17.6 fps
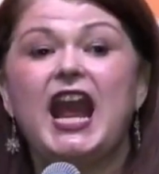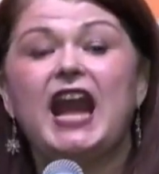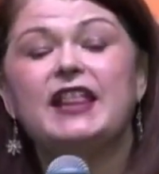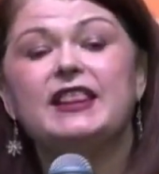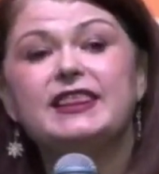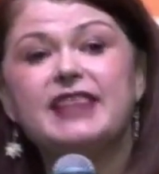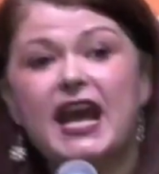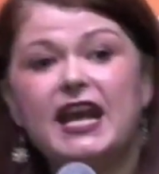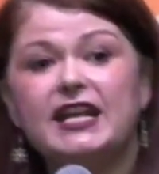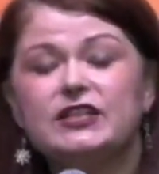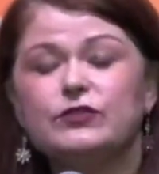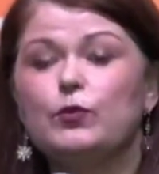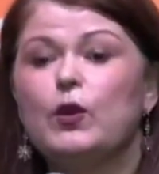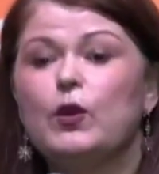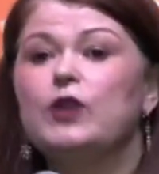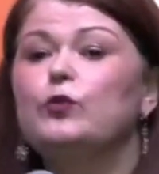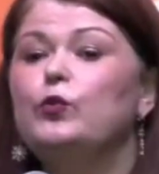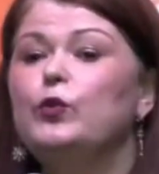And that's
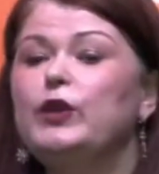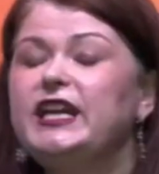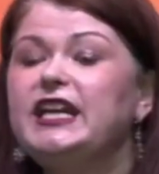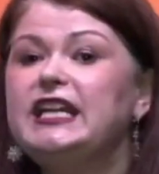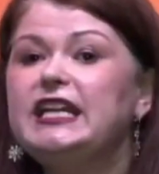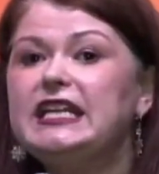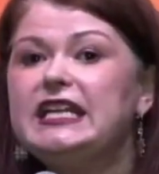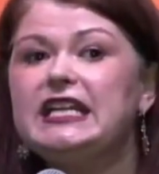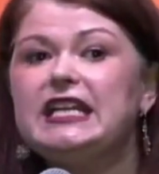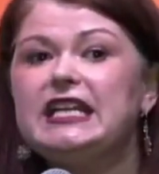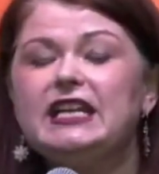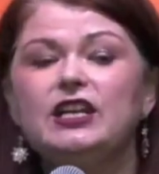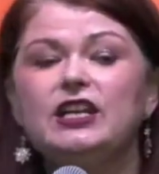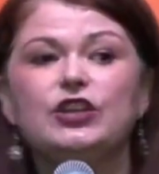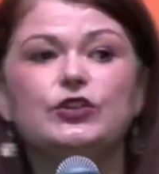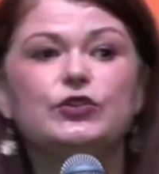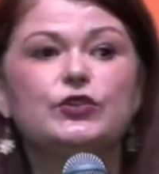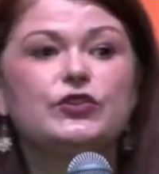why we
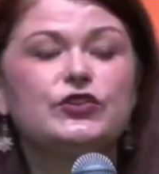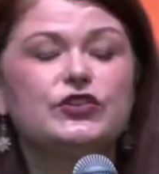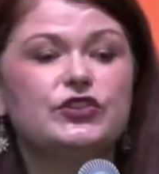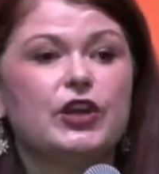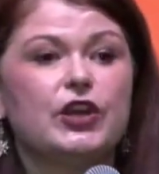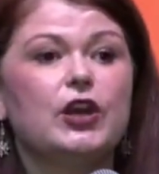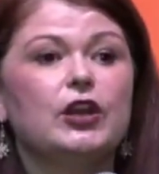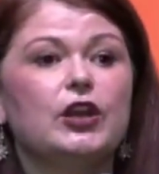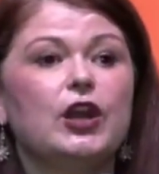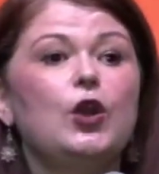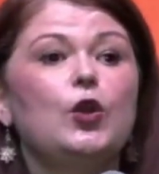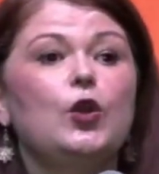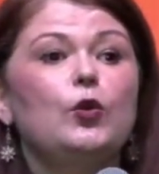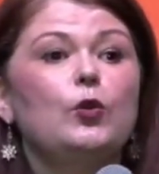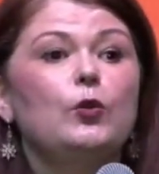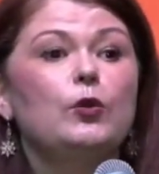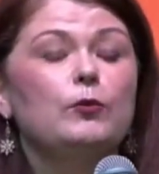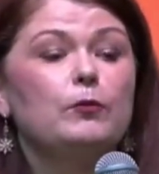need to start
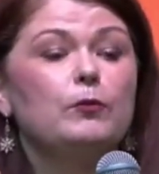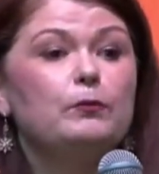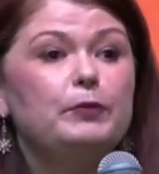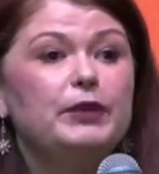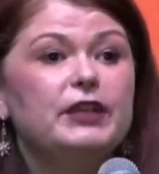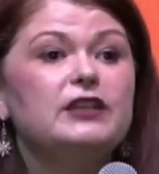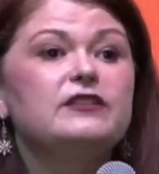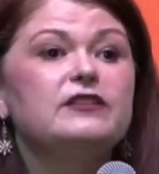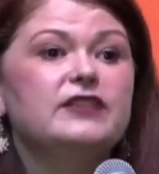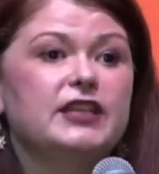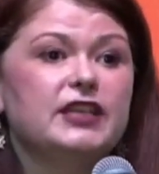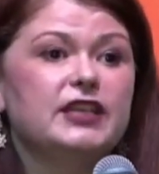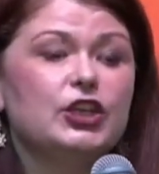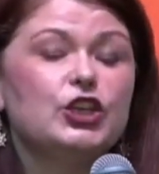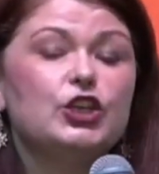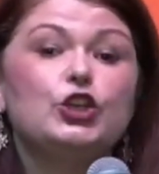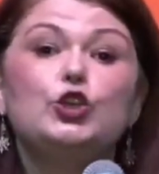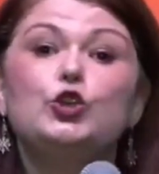
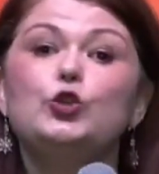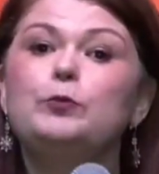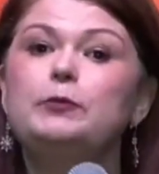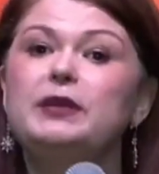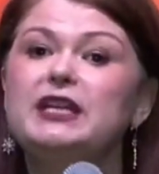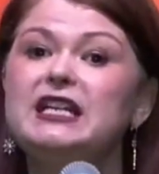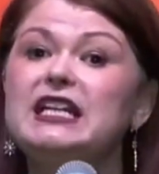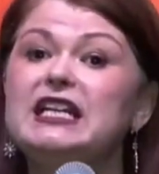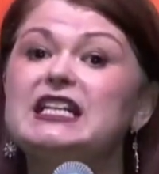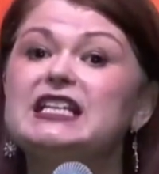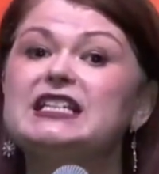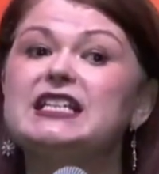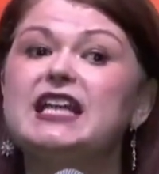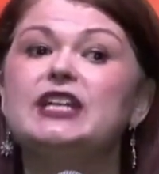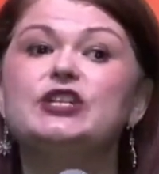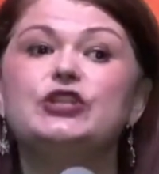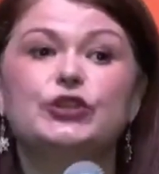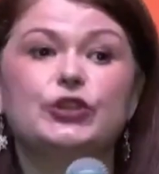building
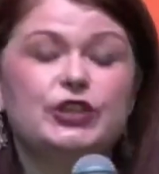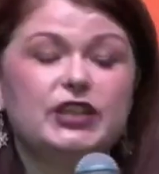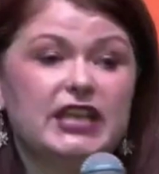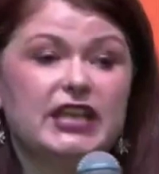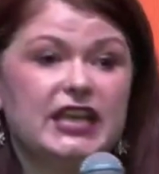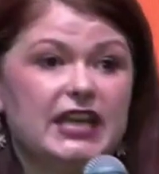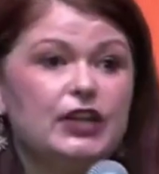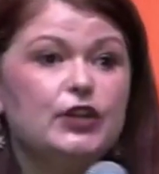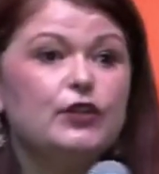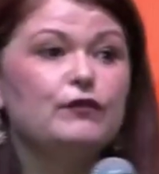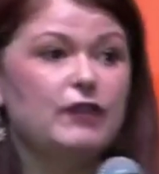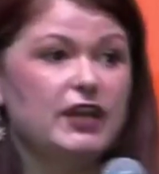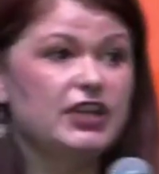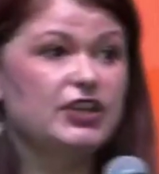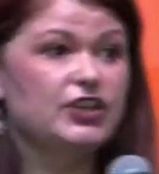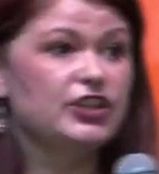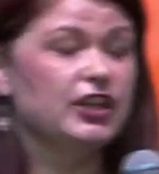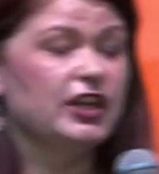human-centered
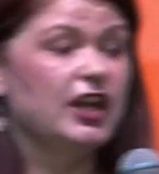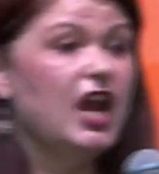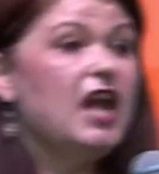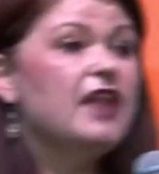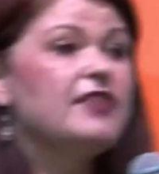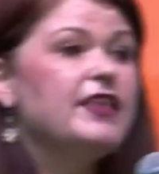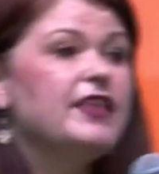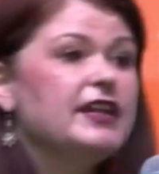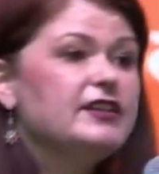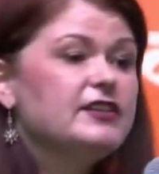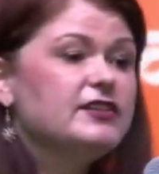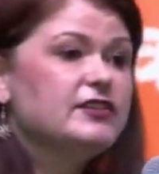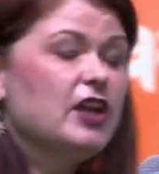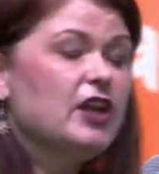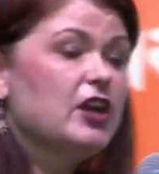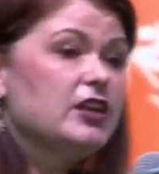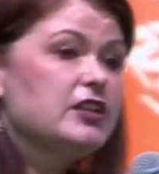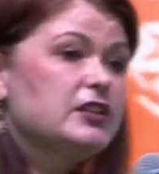innovation that
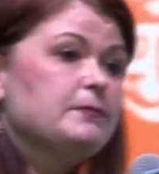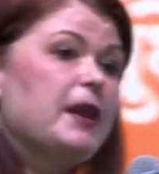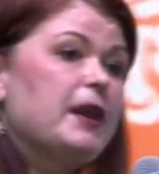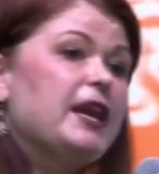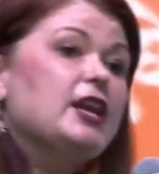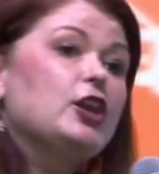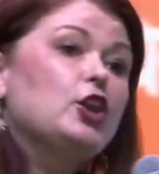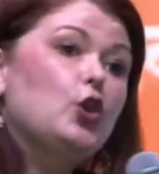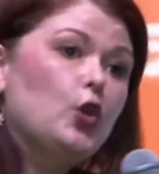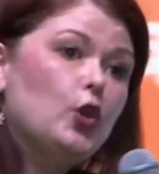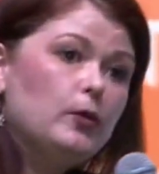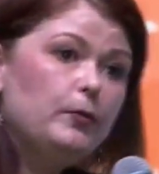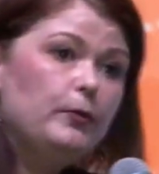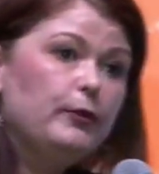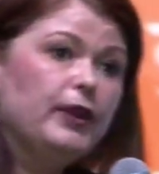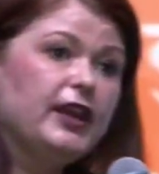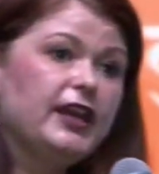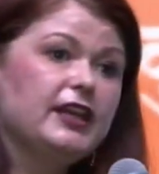starts by
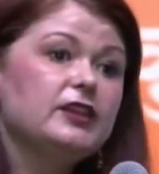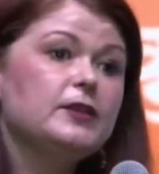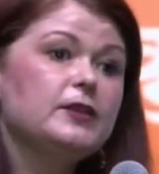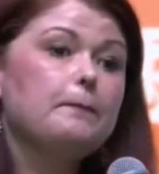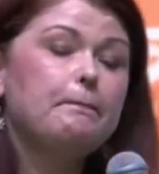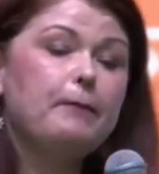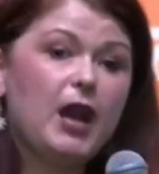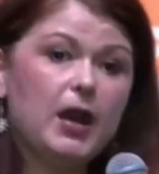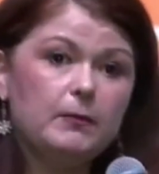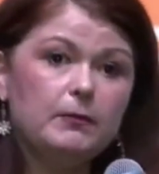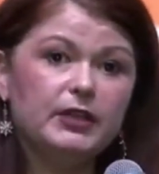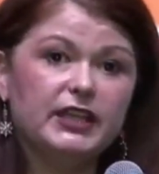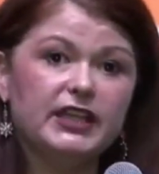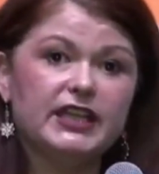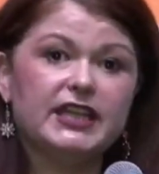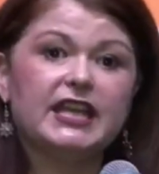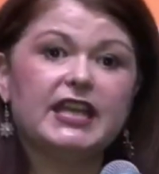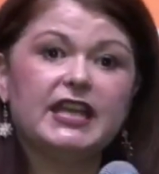incorporating the
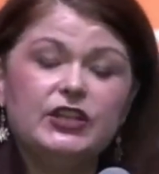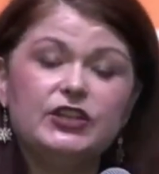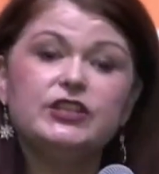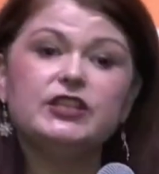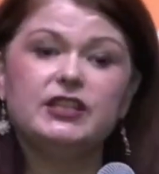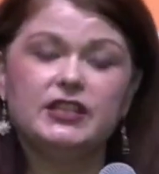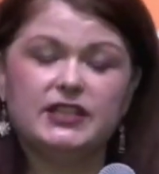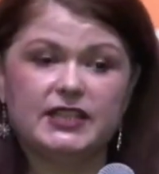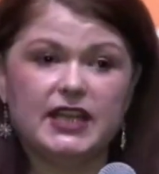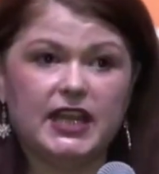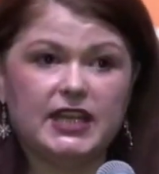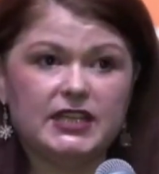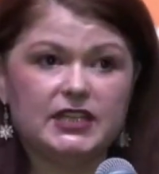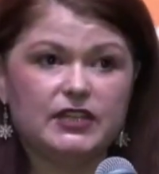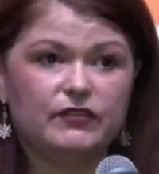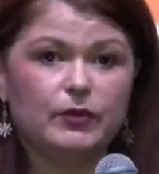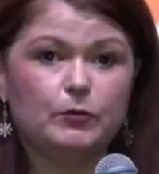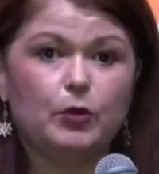public into the
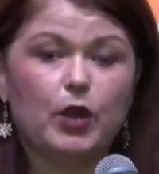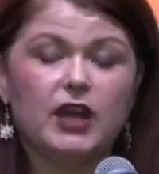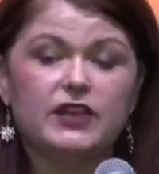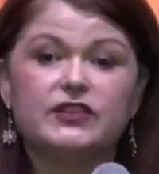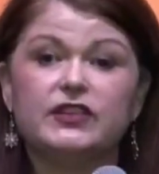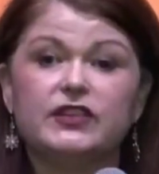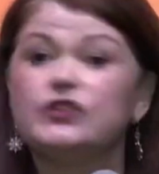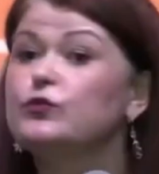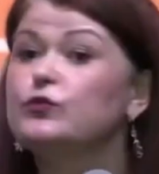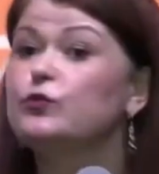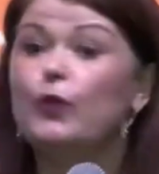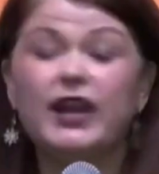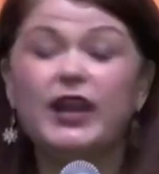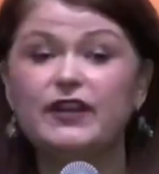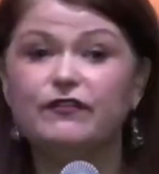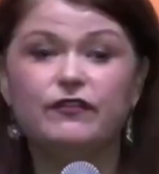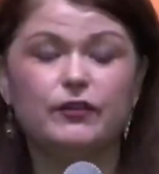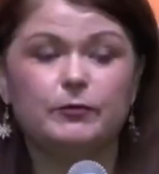scientific process
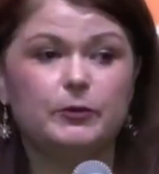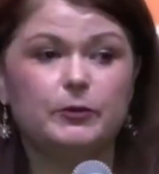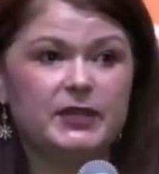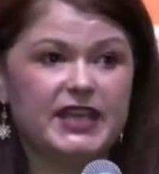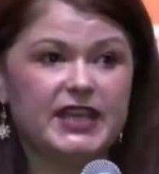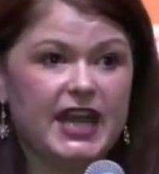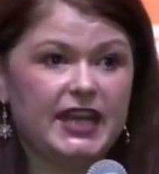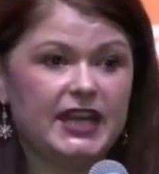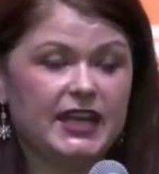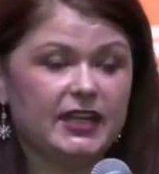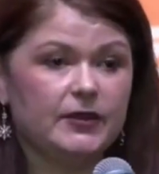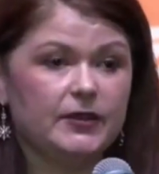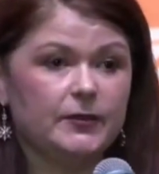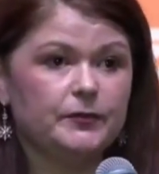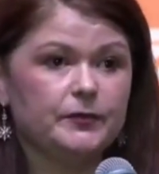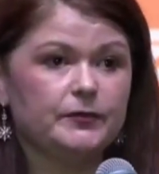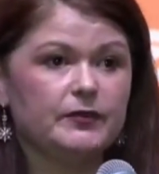right from the beginning.